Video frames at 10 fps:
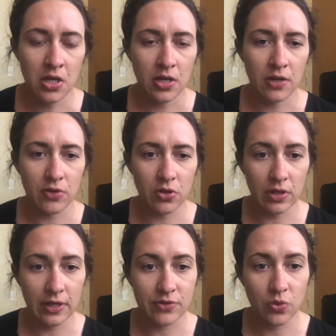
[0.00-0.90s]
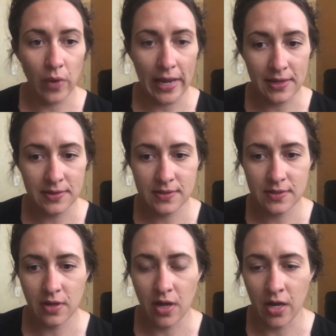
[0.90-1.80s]
If you lift weights,
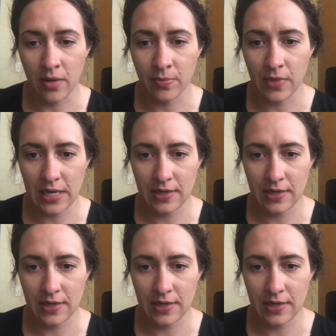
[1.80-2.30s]
that